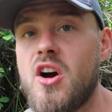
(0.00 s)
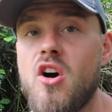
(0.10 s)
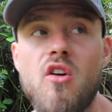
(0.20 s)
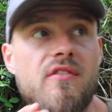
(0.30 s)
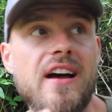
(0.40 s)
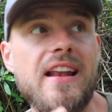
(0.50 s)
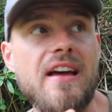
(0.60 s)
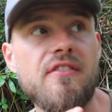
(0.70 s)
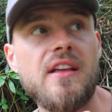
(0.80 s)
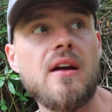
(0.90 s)
it off with that
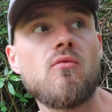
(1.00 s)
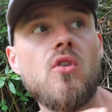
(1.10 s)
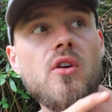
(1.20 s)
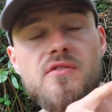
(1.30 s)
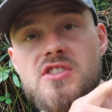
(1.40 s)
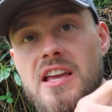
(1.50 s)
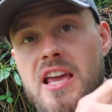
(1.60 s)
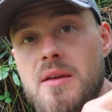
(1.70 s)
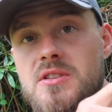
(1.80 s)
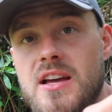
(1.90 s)
left down rod. Obviously I
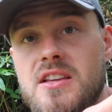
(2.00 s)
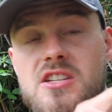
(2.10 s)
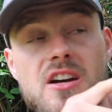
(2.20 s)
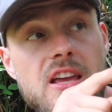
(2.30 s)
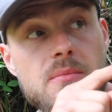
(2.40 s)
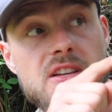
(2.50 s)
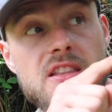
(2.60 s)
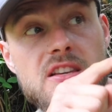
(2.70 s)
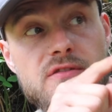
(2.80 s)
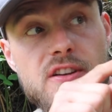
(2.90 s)
keep saying to you, I keep seeing
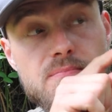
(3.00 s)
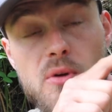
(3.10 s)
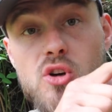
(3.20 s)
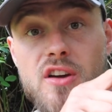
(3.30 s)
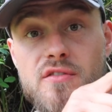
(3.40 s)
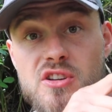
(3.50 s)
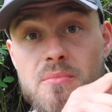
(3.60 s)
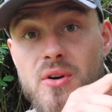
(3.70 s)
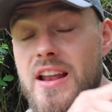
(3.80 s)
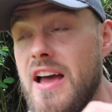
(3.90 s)
these fish bosh over to
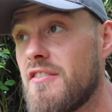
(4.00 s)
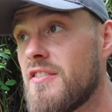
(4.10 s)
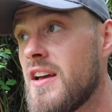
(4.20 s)
my left.